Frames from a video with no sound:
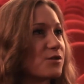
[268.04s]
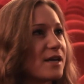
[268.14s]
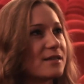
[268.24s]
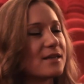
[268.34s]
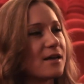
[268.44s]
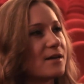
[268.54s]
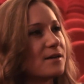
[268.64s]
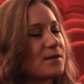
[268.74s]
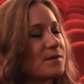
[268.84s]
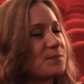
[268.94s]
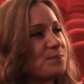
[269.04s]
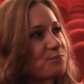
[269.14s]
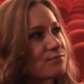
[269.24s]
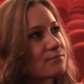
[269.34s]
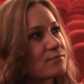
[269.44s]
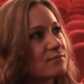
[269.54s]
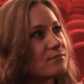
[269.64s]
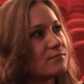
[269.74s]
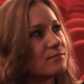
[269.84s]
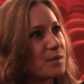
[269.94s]
create a
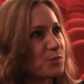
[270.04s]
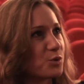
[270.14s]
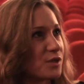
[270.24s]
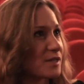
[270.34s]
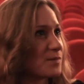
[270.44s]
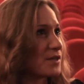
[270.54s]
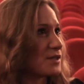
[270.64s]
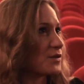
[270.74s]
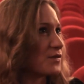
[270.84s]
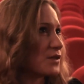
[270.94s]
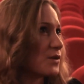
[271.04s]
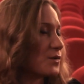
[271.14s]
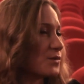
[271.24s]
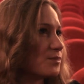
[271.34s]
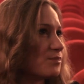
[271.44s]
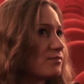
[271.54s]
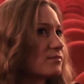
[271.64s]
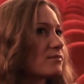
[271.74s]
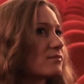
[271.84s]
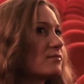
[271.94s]
memorable experience of its own.
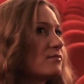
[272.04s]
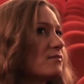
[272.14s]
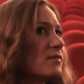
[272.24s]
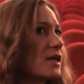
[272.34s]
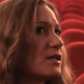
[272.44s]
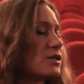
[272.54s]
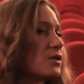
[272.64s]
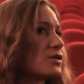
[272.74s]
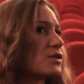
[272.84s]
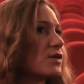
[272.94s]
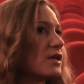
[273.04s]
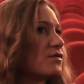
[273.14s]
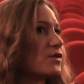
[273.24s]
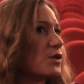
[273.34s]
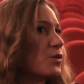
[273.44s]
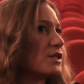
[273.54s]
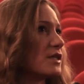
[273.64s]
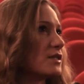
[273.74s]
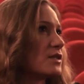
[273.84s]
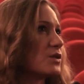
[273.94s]
And it's also great for the
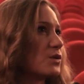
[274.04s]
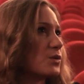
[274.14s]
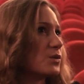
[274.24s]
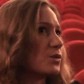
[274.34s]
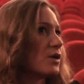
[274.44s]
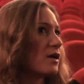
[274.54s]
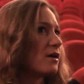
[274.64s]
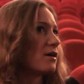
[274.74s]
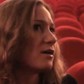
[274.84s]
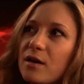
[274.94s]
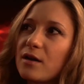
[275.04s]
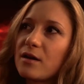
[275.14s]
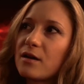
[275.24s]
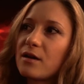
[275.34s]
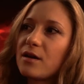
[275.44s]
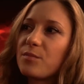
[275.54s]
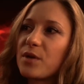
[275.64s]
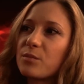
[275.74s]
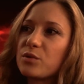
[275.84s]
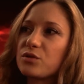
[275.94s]
audience to be
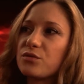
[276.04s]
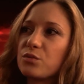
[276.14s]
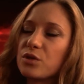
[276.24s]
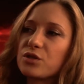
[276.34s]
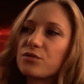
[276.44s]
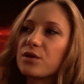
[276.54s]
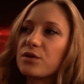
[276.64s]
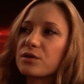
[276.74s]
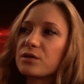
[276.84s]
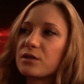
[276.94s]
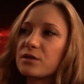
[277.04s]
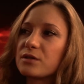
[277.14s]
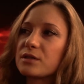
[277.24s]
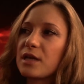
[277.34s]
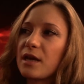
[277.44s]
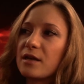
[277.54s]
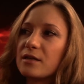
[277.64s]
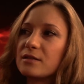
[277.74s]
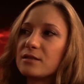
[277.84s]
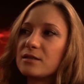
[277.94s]
able to watch rehearsals
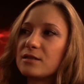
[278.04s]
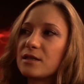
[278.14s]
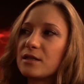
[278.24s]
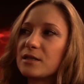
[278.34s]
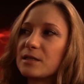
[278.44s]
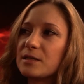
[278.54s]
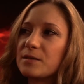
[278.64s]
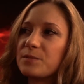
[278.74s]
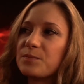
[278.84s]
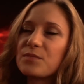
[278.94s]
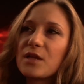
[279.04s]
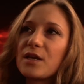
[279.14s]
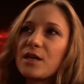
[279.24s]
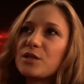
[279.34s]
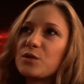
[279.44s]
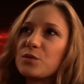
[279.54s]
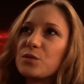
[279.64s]
and to